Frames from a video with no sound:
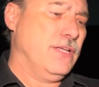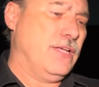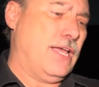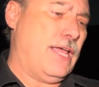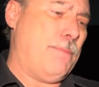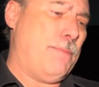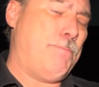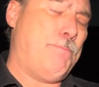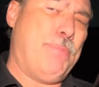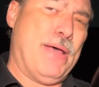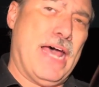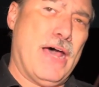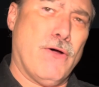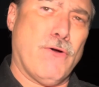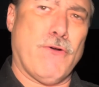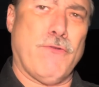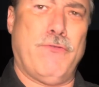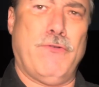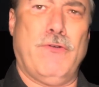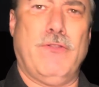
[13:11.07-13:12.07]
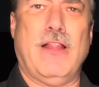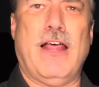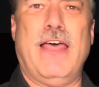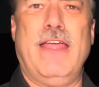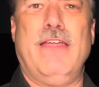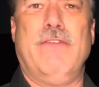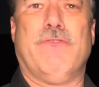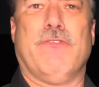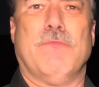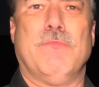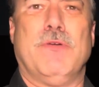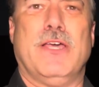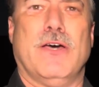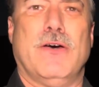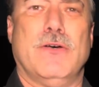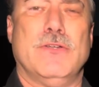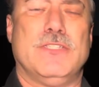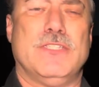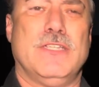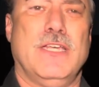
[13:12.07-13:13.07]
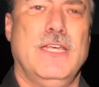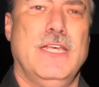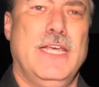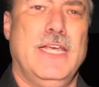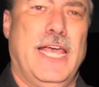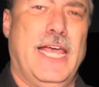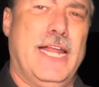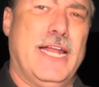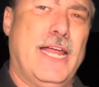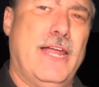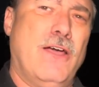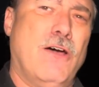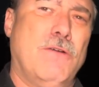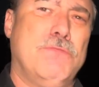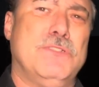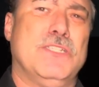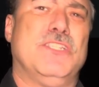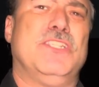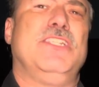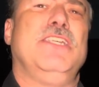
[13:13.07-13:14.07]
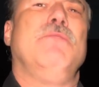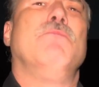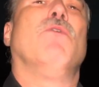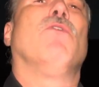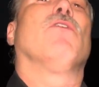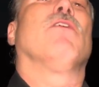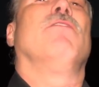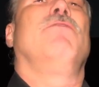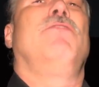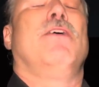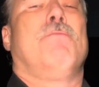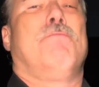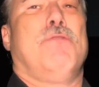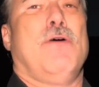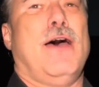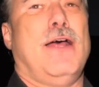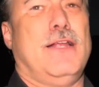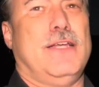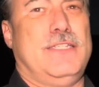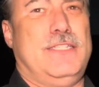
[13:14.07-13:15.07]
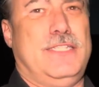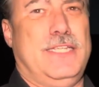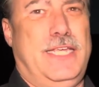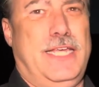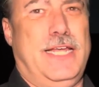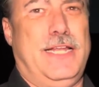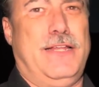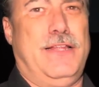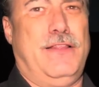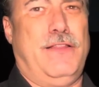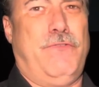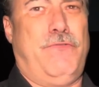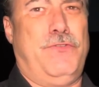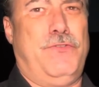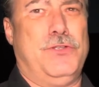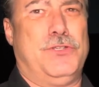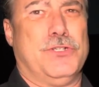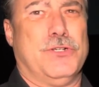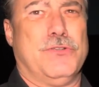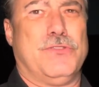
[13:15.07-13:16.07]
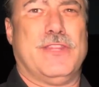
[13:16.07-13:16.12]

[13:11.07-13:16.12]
A powerful light from Coast, and I hope to see more of their products again in the future.